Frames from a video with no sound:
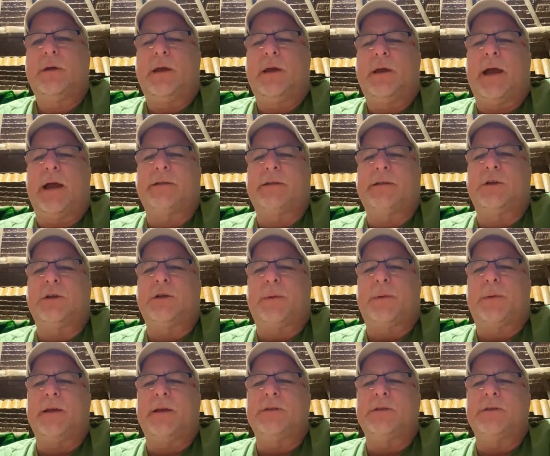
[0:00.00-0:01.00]
Hector,
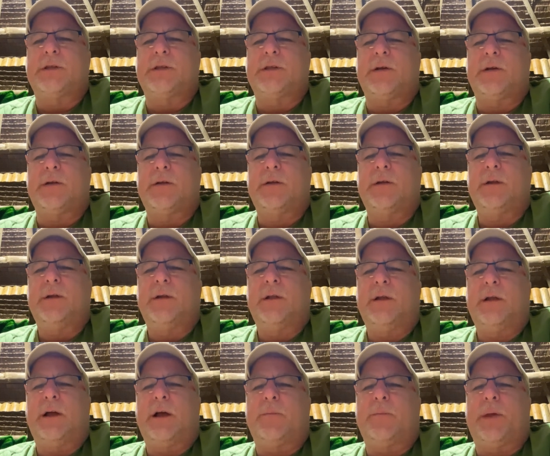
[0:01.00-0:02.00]
goodbye. Is there
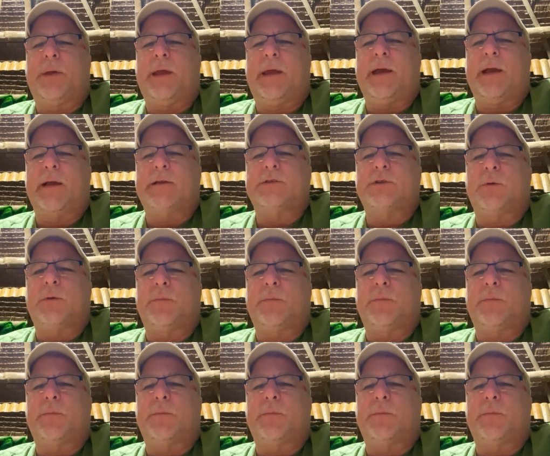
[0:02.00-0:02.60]
a PX or